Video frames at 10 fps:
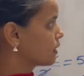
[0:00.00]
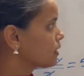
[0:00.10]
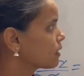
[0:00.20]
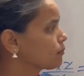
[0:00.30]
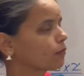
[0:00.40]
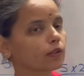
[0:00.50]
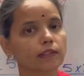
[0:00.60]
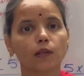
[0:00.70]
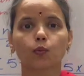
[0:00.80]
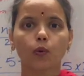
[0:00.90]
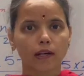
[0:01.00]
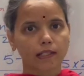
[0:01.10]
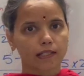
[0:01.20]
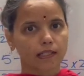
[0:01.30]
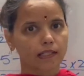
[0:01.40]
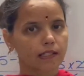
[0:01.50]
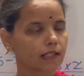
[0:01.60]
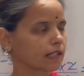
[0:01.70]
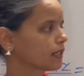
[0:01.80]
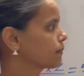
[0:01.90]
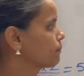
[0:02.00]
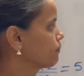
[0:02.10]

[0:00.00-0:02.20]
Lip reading: is more than 180 degrees.